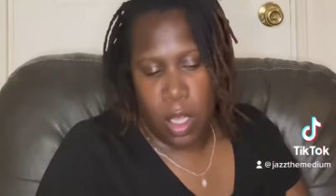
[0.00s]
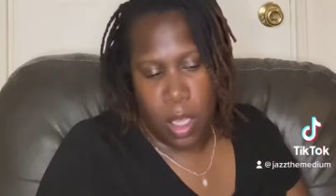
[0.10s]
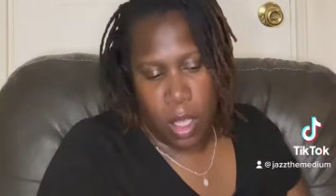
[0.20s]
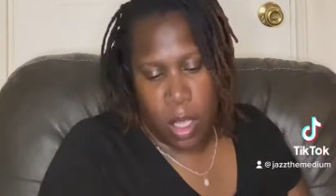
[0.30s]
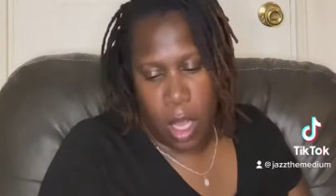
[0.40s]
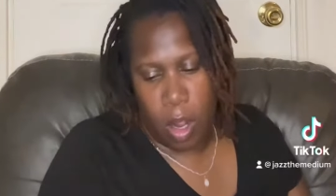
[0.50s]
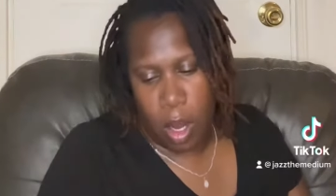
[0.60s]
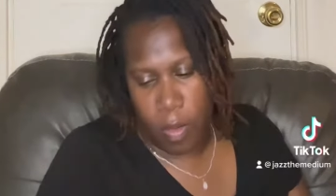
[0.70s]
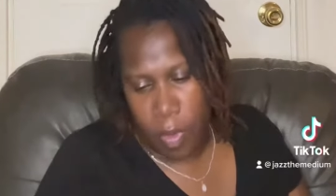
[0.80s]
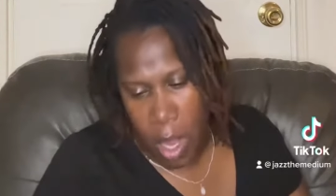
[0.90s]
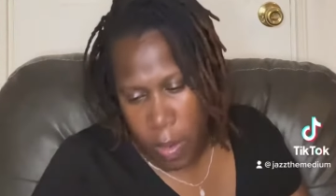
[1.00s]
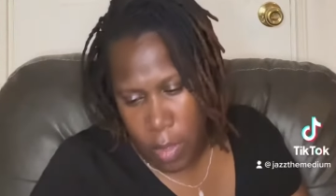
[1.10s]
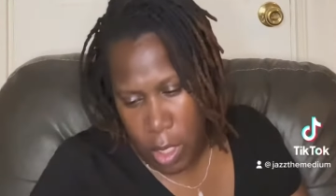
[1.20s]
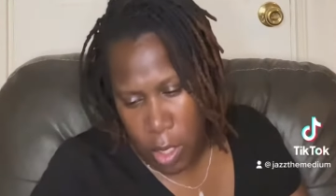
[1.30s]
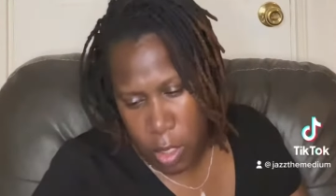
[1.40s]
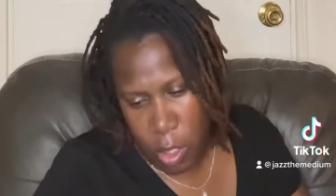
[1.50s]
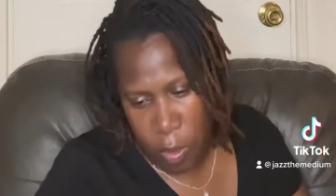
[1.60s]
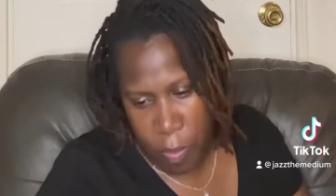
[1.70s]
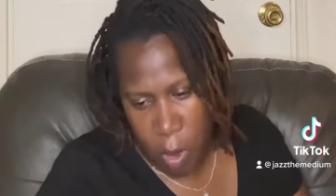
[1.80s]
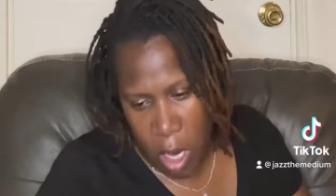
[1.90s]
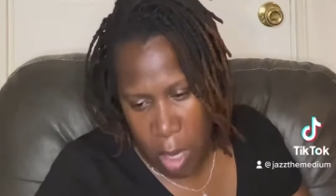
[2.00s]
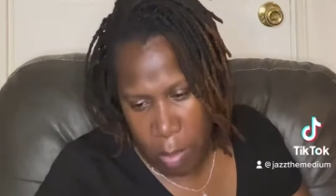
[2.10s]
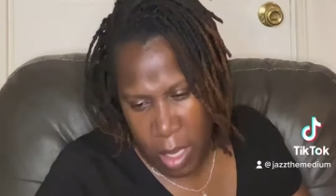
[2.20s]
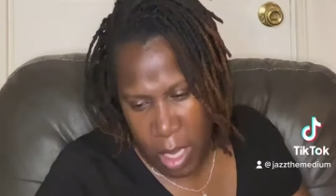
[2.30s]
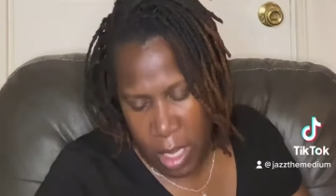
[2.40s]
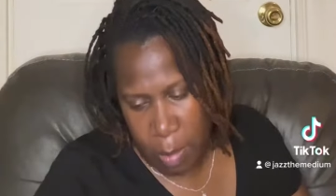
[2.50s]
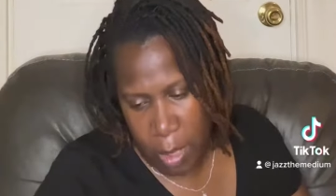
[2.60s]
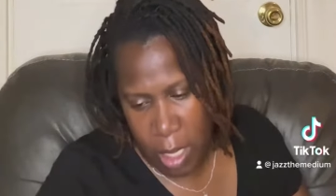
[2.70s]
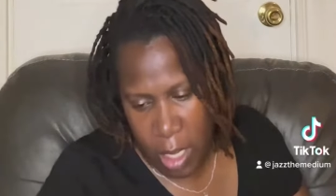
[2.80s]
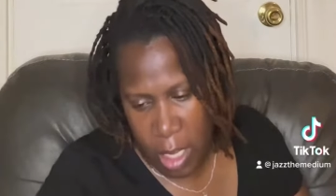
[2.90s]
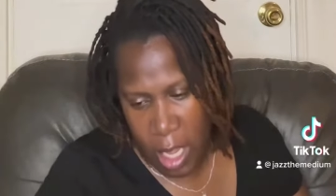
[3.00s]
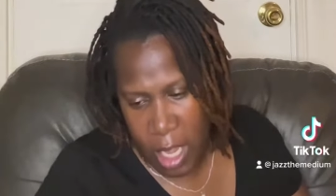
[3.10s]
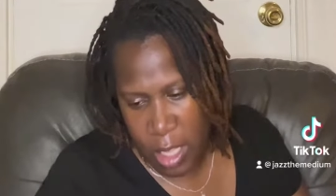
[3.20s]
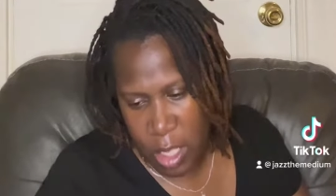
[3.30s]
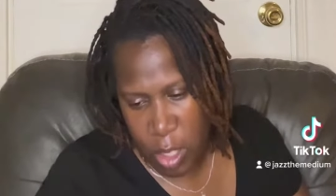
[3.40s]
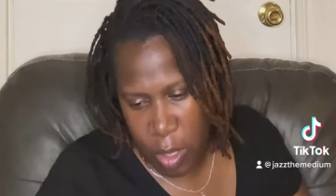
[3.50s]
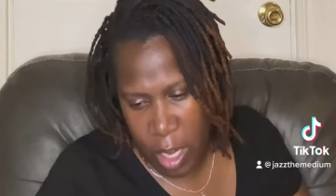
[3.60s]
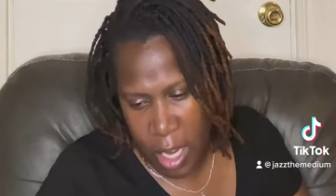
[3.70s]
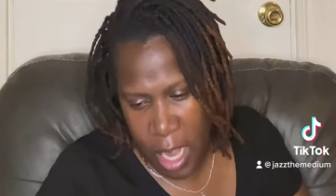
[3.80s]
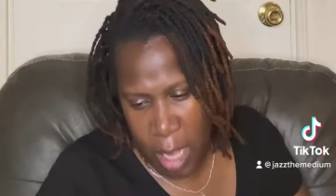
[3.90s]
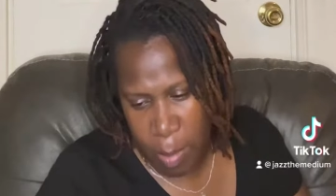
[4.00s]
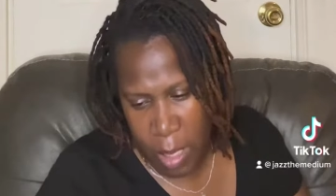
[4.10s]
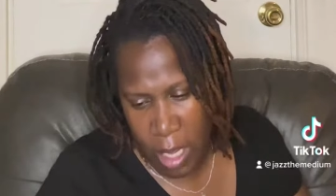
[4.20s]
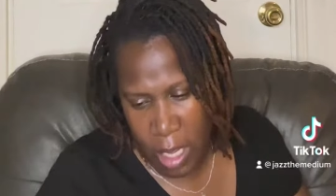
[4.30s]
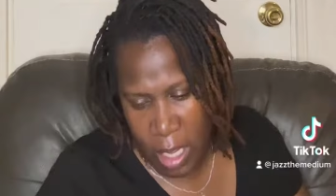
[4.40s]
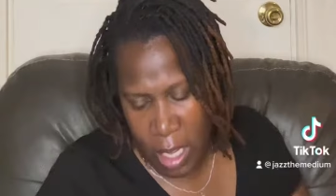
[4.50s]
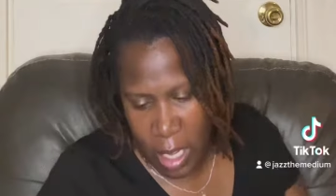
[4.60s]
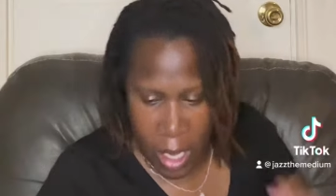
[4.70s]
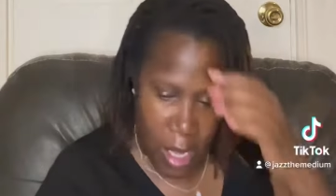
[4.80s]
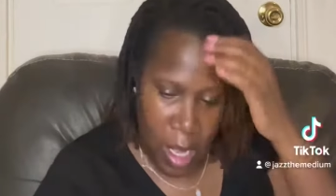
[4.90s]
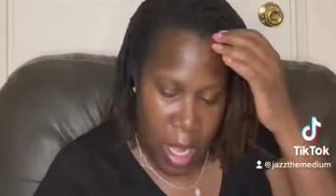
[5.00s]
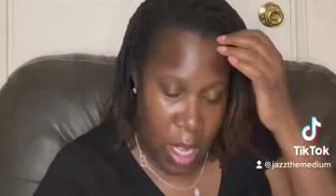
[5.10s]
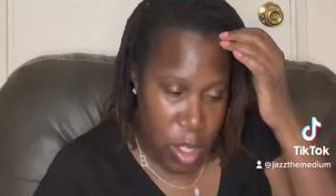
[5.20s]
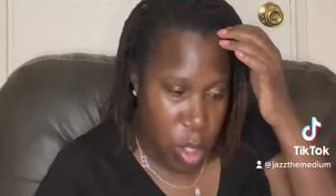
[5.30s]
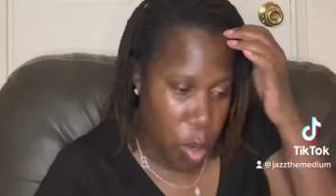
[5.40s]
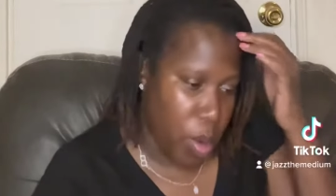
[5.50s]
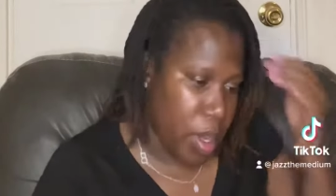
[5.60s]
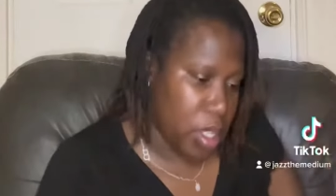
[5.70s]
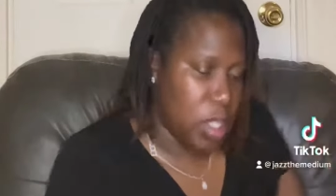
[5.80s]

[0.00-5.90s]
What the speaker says: that are involved here so far, I'm getting a Cancer and I am getting a Taurus.